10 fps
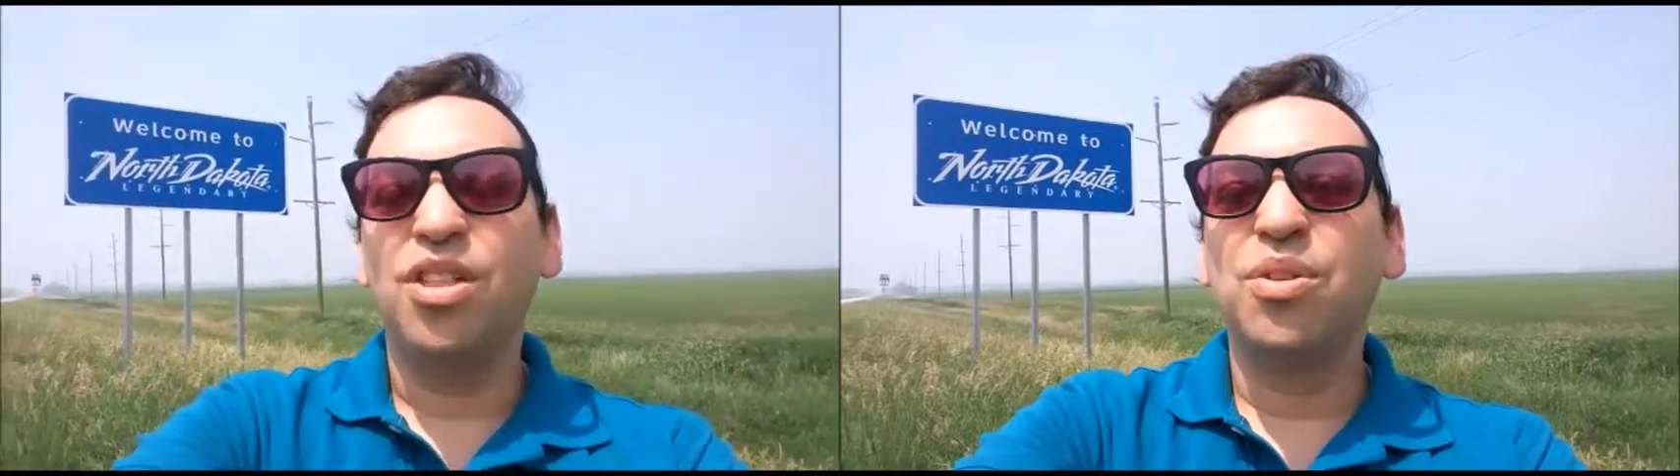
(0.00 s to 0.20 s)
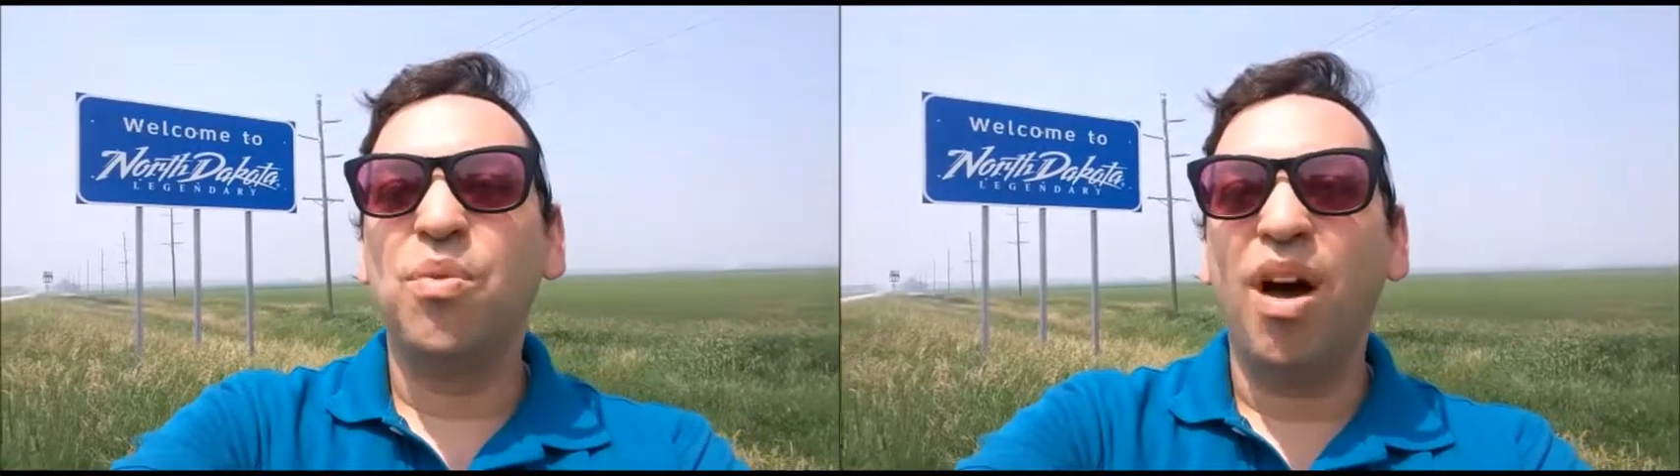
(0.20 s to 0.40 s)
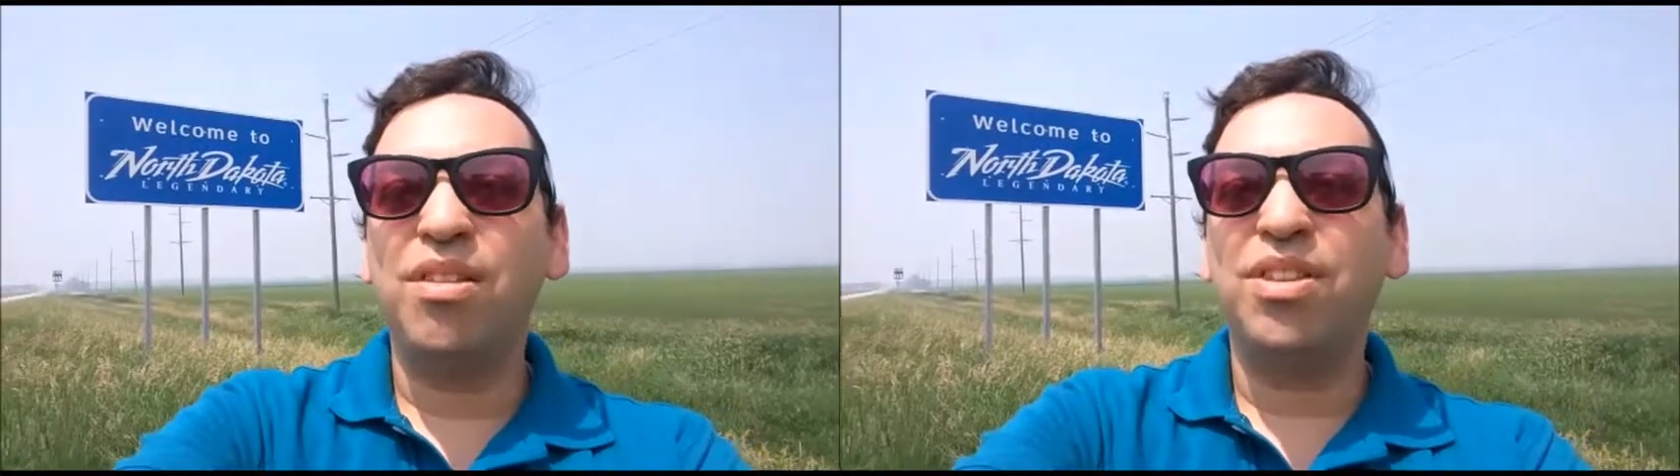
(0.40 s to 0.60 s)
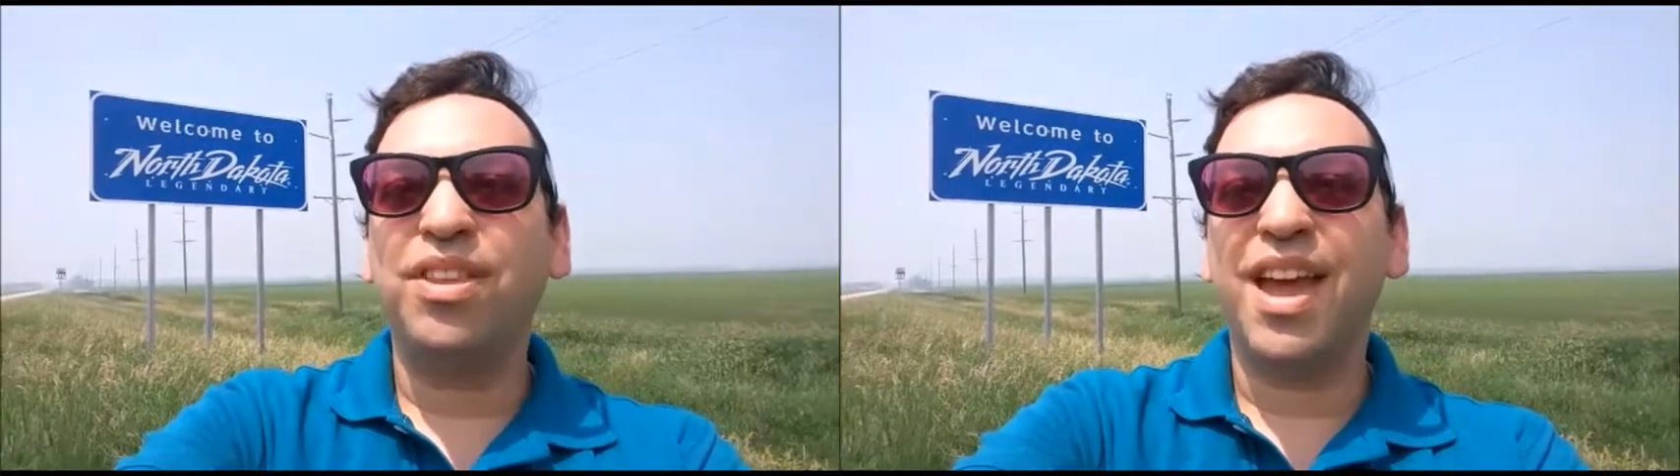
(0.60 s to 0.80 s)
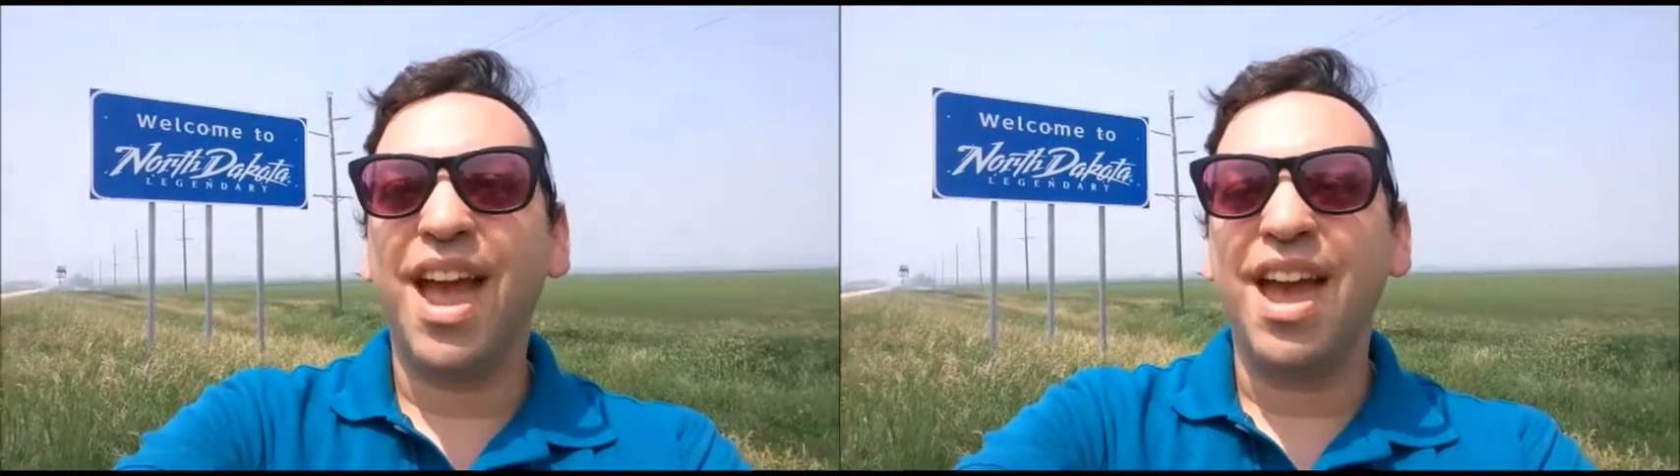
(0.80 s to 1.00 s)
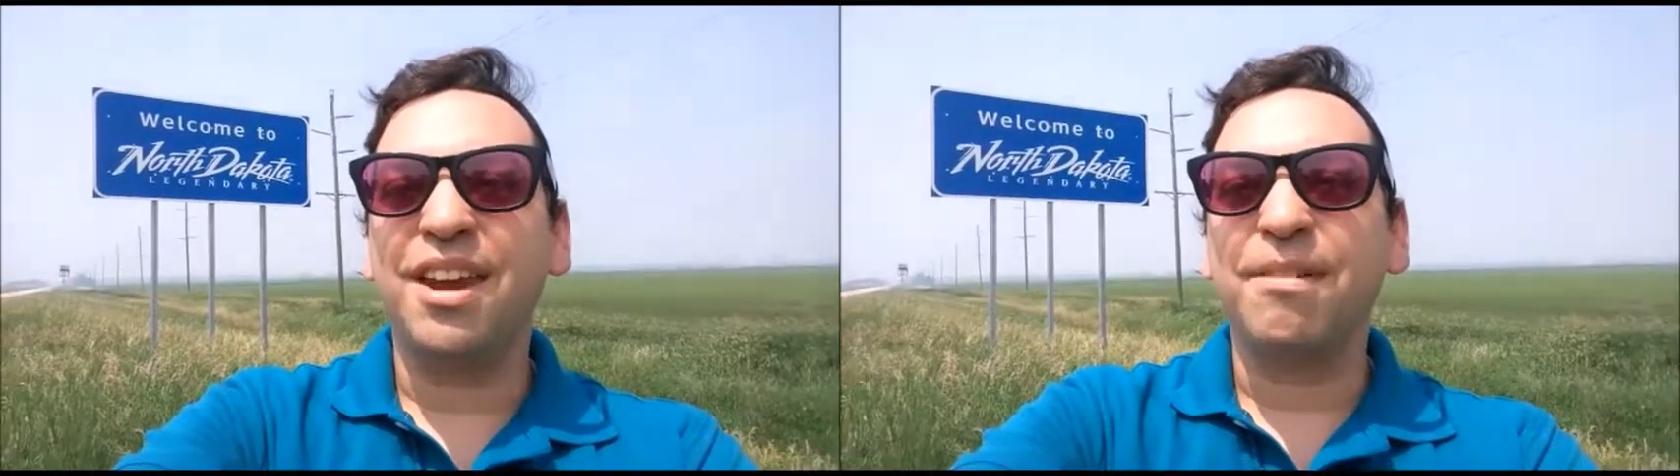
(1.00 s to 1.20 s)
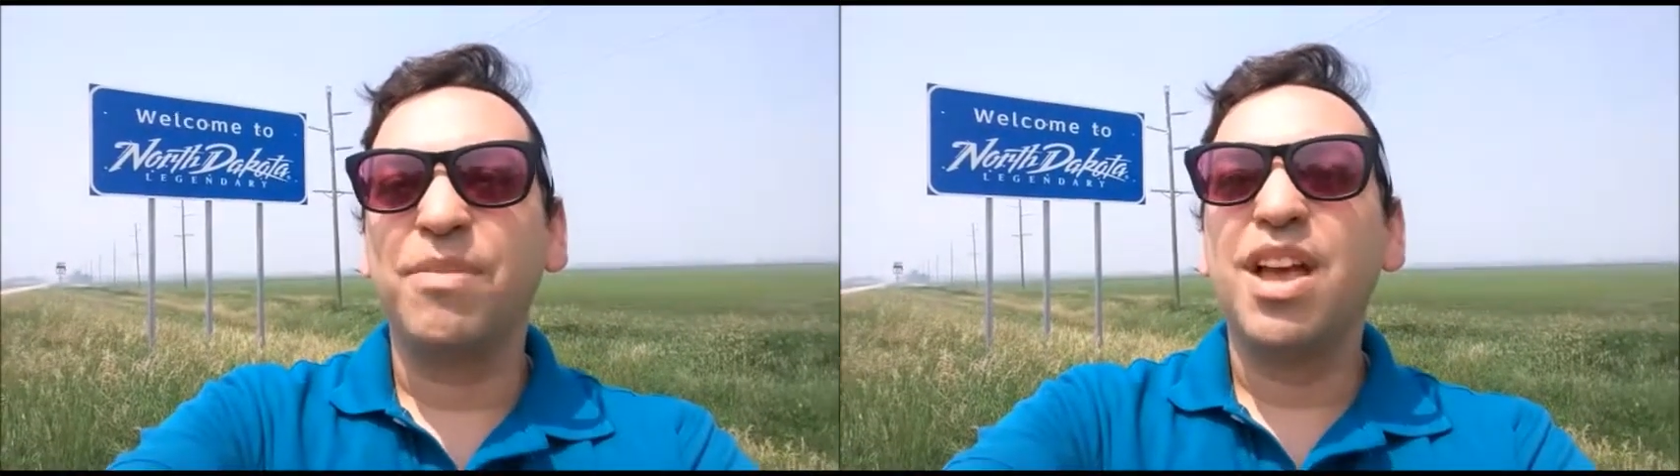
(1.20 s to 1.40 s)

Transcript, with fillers: the water that they had.